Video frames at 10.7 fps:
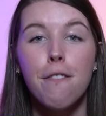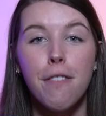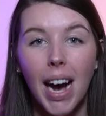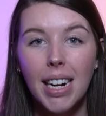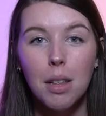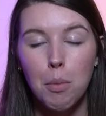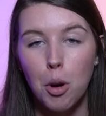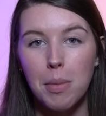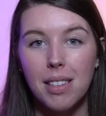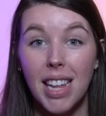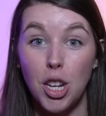Find the
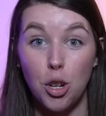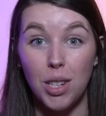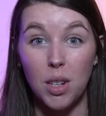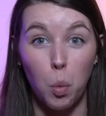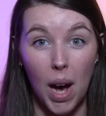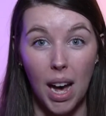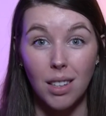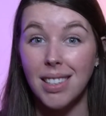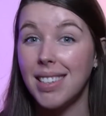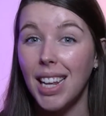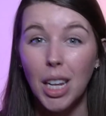moments that you did well,
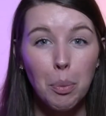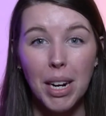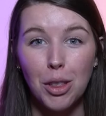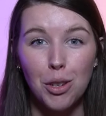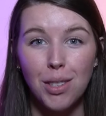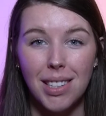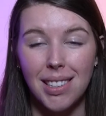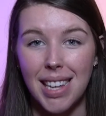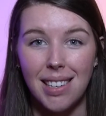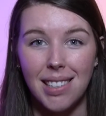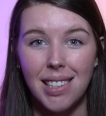celebrate those
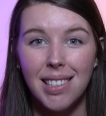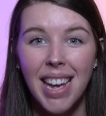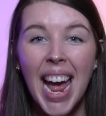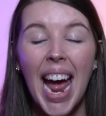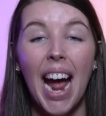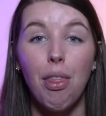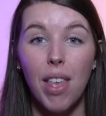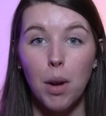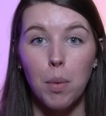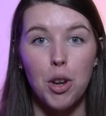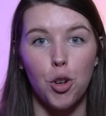successes, and
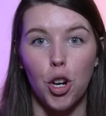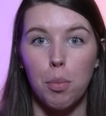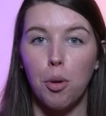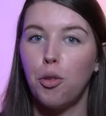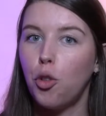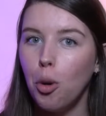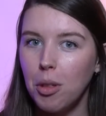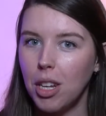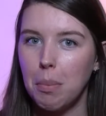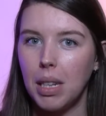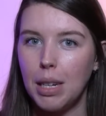then when you go to perform the
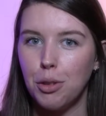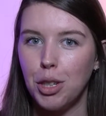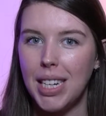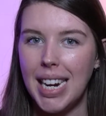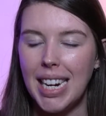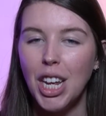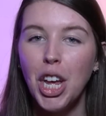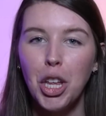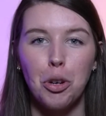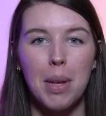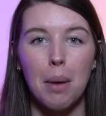complete routine,
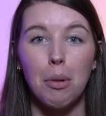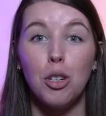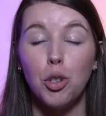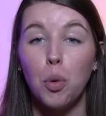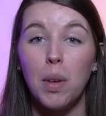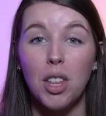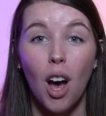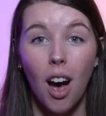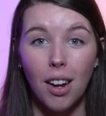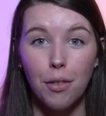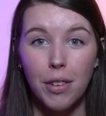you'll be able to do it with
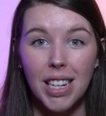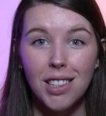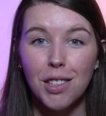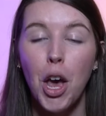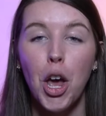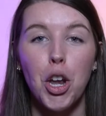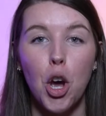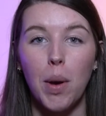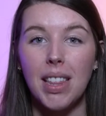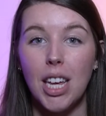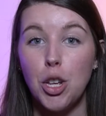confidence,
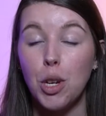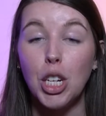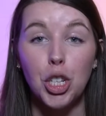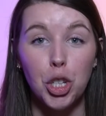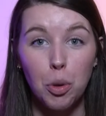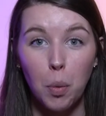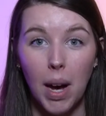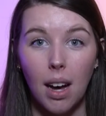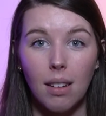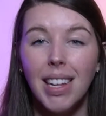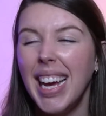knowing that you can do it
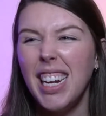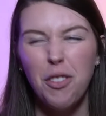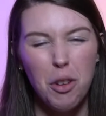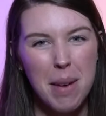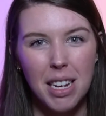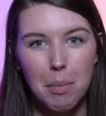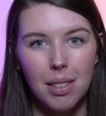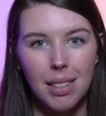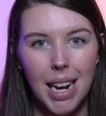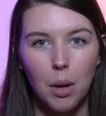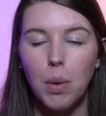well. And if you make a
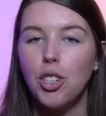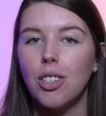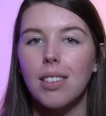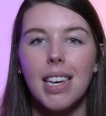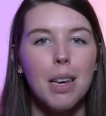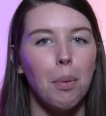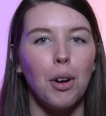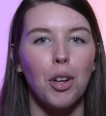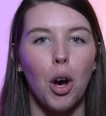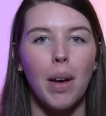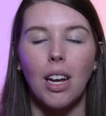mistake, we just keep on
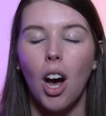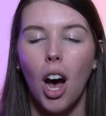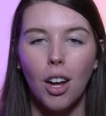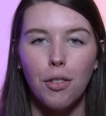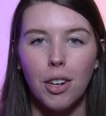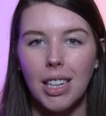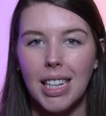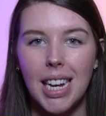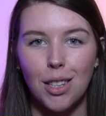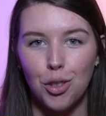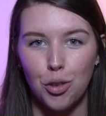going confidently
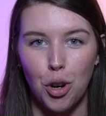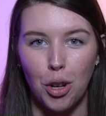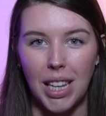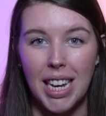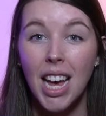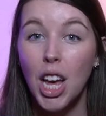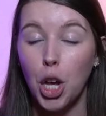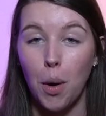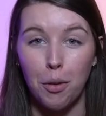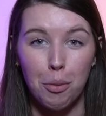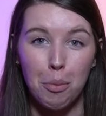and strongly,
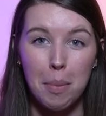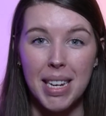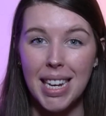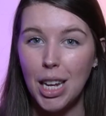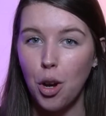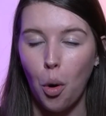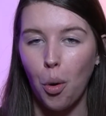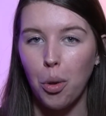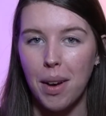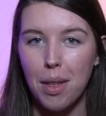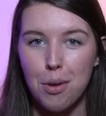going from the beginning all
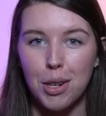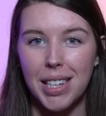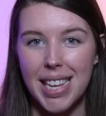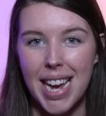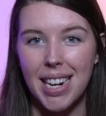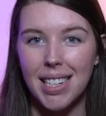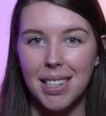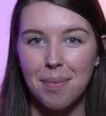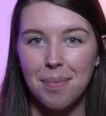the way through to the end.